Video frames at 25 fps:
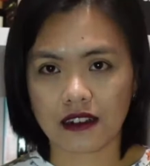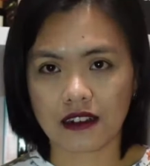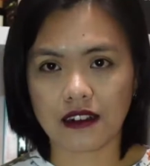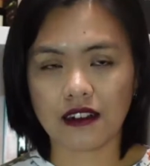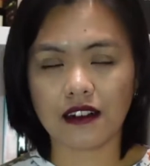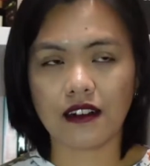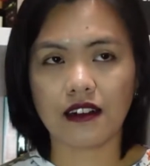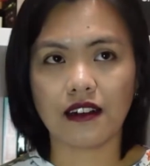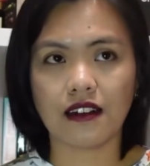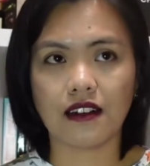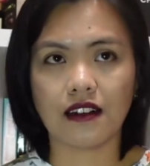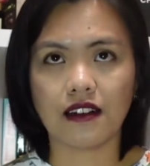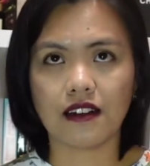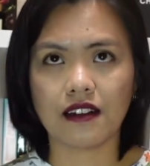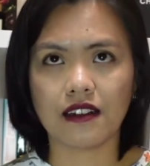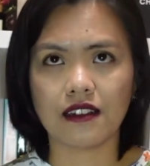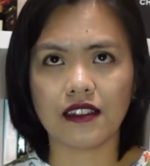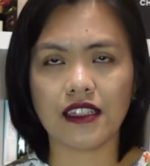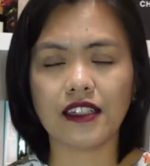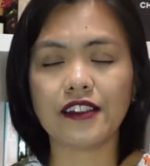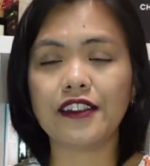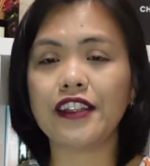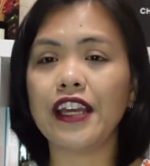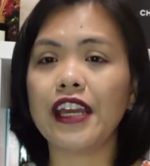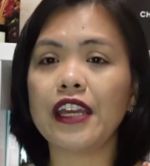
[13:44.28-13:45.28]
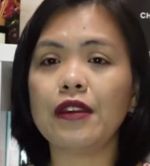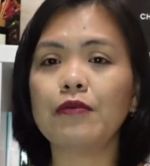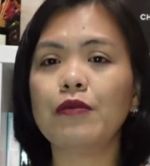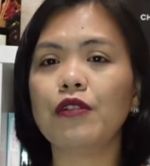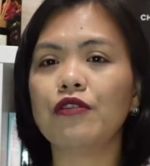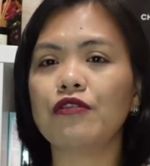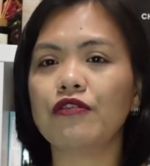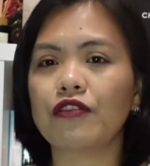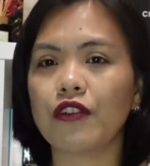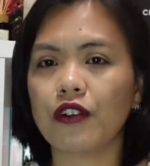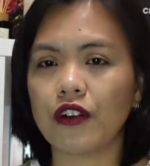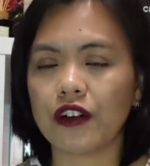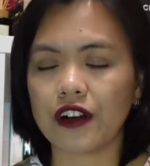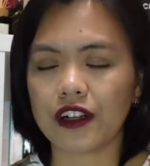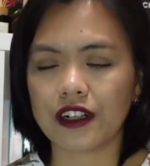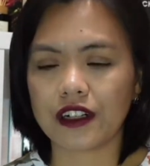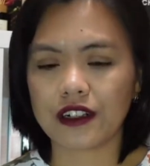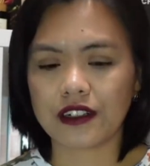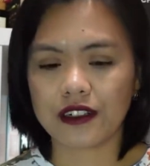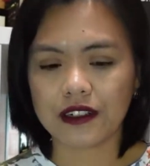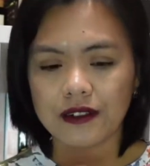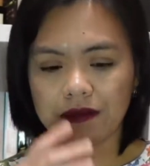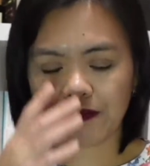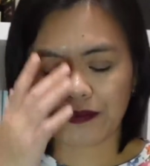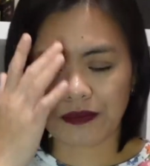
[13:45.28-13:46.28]
the day before.
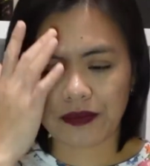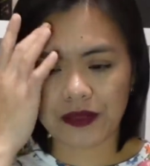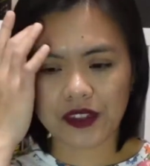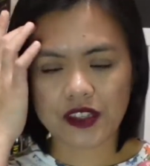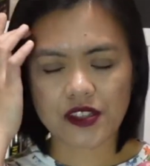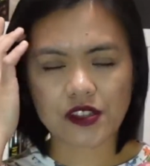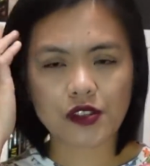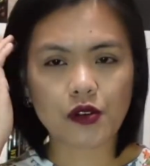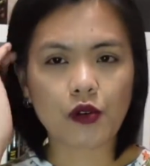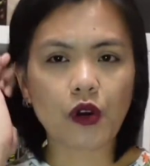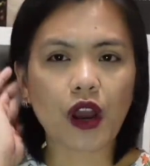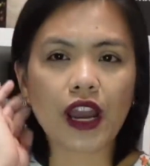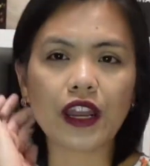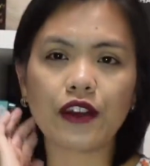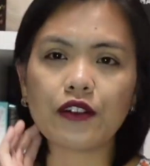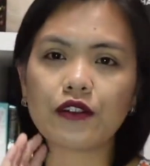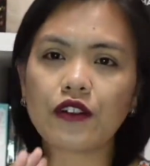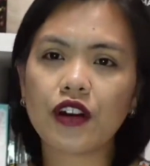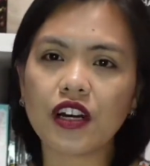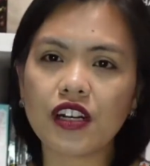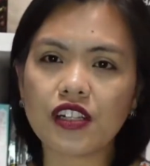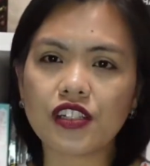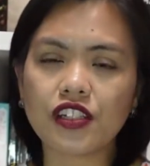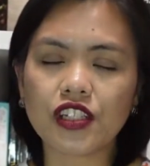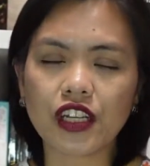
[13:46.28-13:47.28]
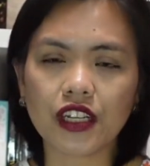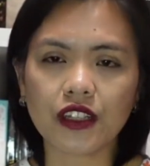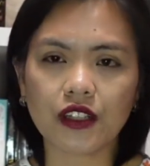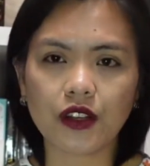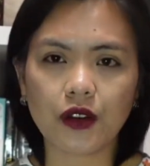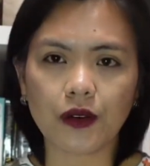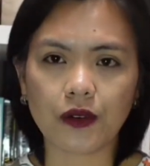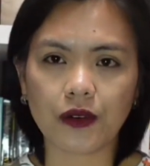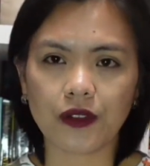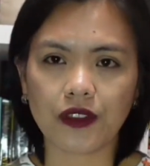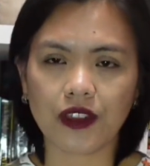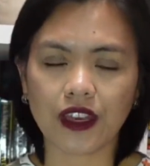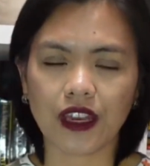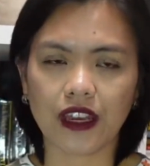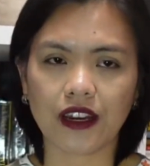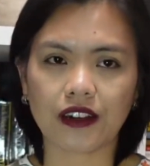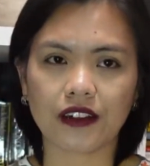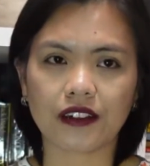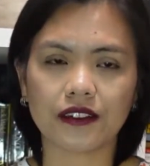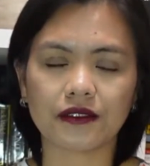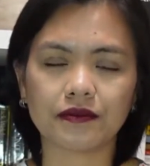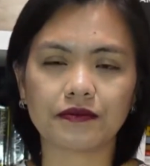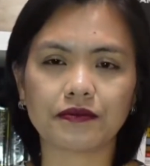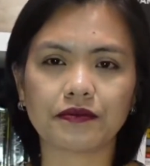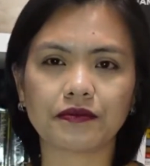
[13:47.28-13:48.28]
So I rush and go
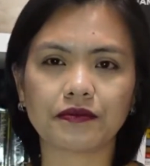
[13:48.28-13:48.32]
there.